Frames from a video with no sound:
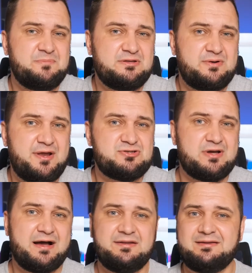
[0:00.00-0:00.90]
mid-range,
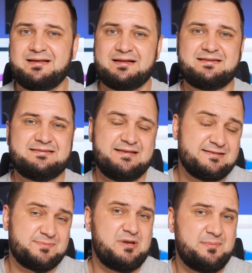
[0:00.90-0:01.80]
adding that
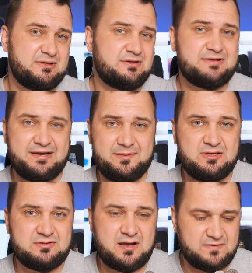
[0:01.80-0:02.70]
6mm
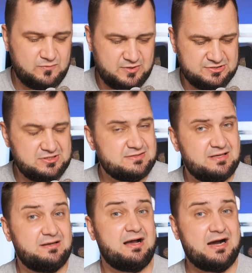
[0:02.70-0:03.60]
dynamic driver was just
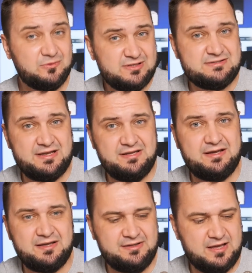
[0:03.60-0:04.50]
an outstanding
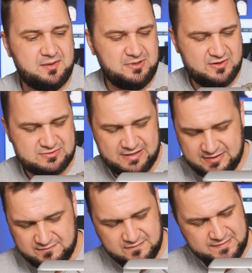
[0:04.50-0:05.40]
idea because I
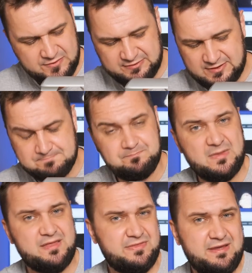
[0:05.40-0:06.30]
never found them
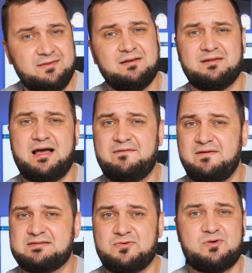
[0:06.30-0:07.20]
thin,
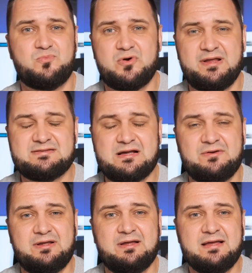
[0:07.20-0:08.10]
lifeless or boring
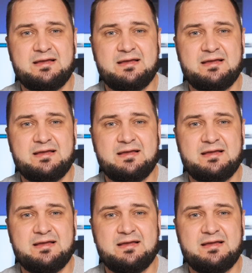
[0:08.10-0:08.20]
sounding.